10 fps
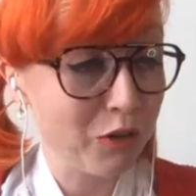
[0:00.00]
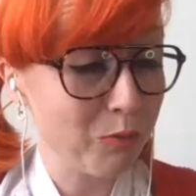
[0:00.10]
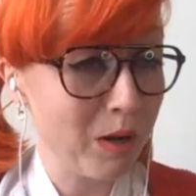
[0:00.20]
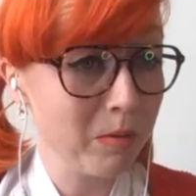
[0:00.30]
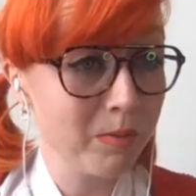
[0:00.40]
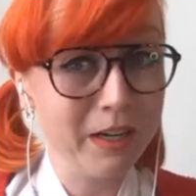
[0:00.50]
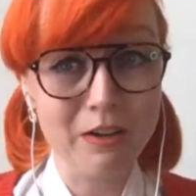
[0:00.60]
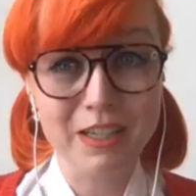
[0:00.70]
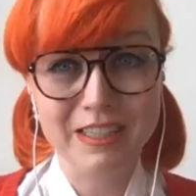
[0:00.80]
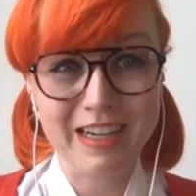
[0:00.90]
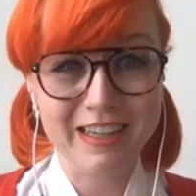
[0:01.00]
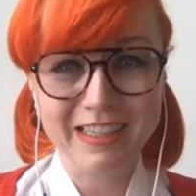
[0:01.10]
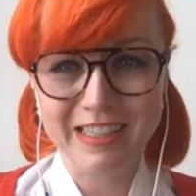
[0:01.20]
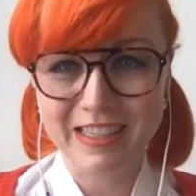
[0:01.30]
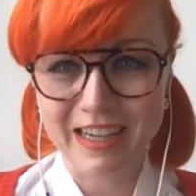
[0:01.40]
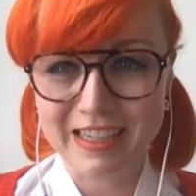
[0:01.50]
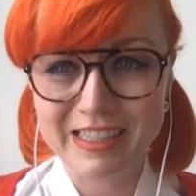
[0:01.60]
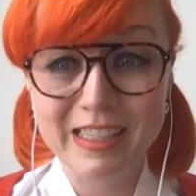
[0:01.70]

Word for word: You'll probably notice that this is a